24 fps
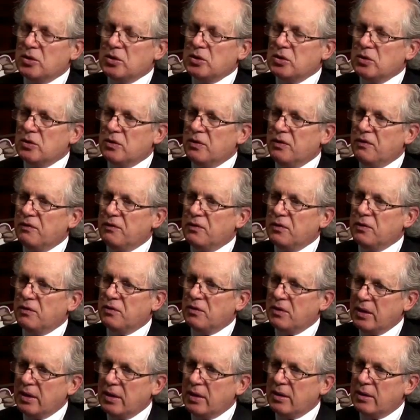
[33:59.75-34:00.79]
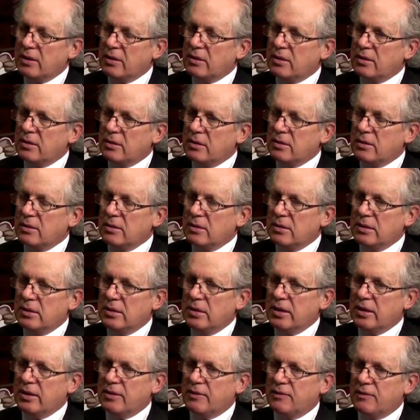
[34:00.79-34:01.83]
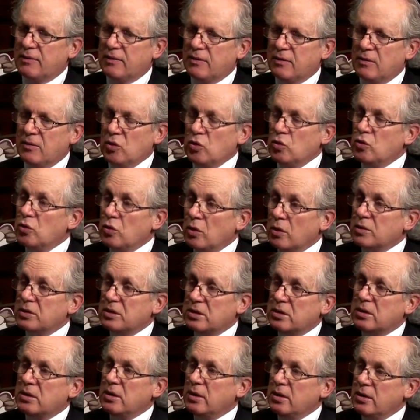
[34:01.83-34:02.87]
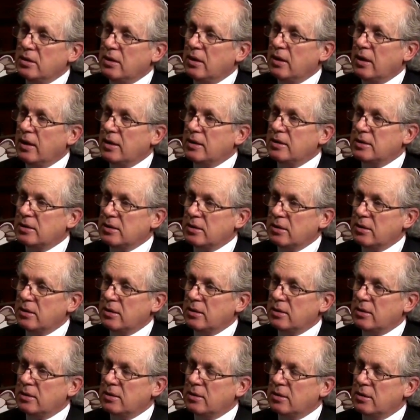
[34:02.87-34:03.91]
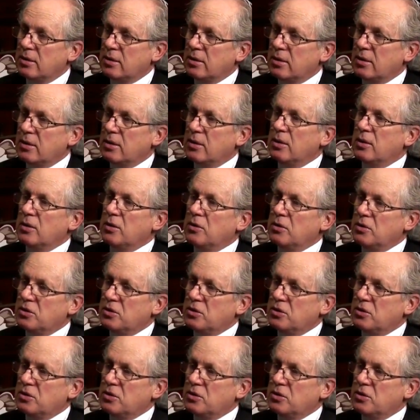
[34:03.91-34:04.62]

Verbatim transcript: So if you think that you don't see the answer, you